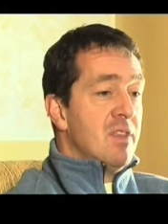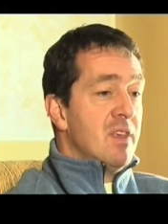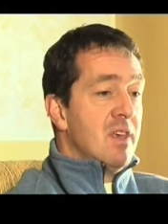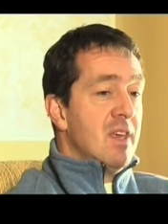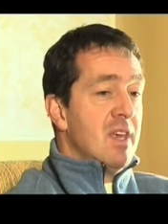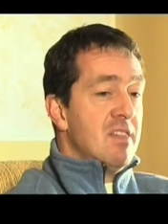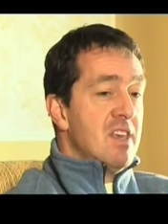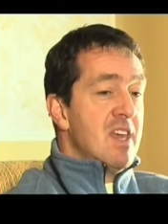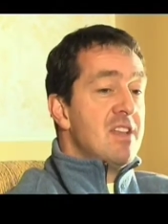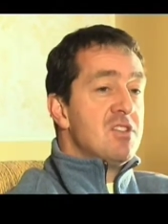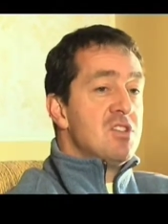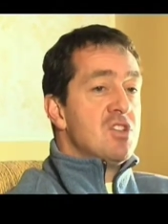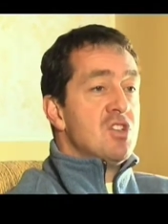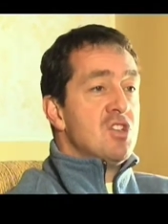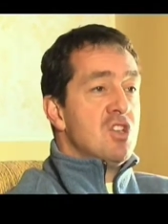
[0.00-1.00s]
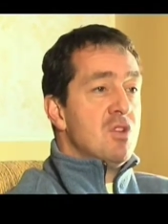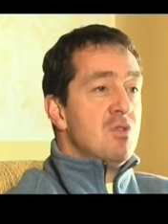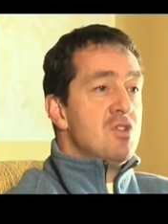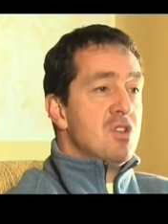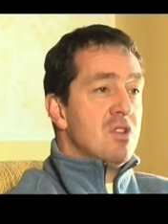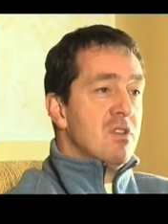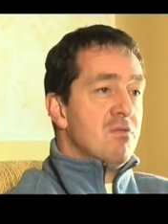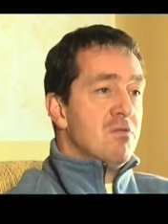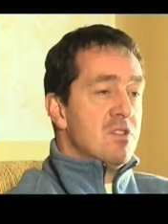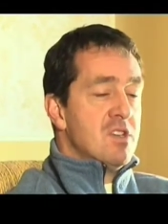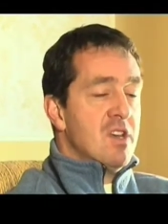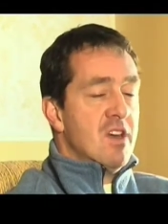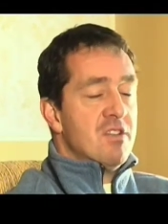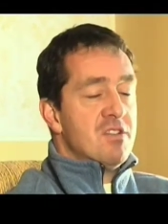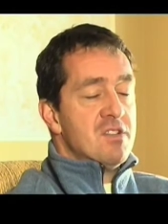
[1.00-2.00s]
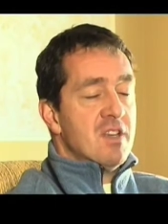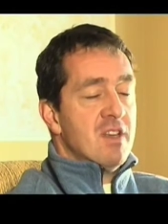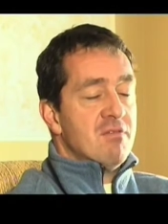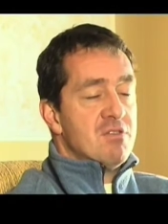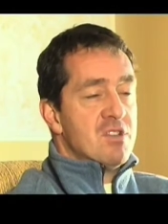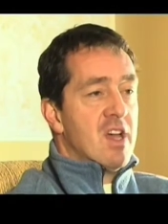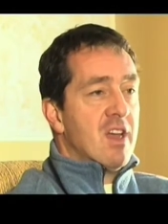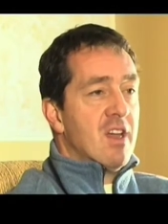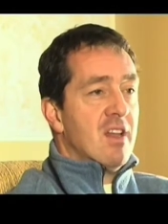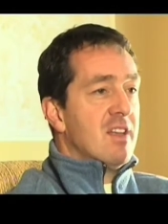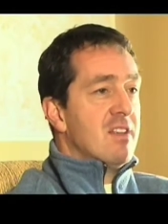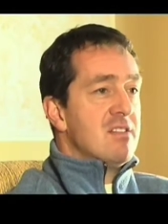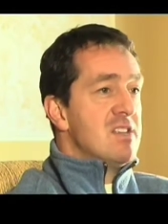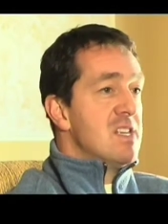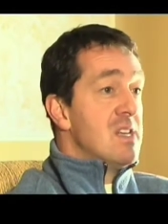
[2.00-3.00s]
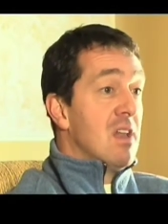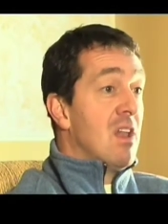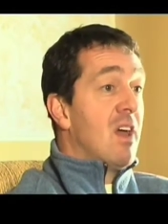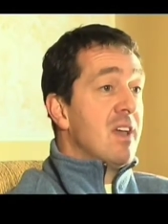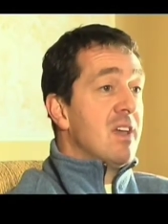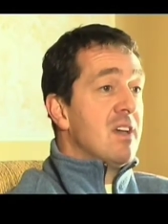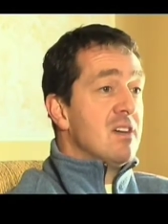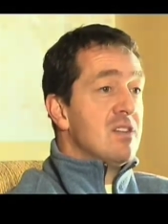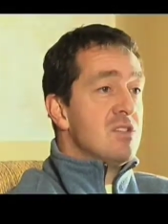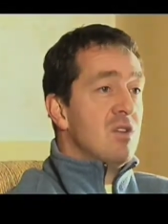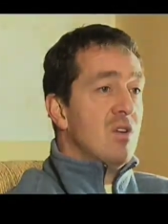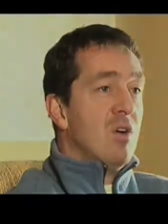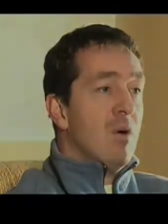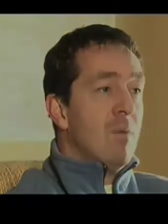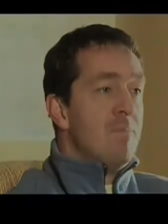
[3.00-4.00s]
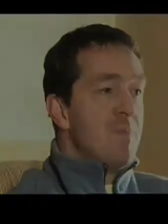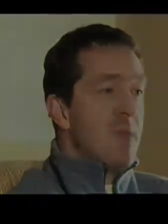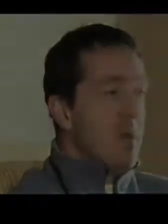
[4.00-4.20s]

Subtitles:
the institution, the fraternity of cycling, didn't like it at all.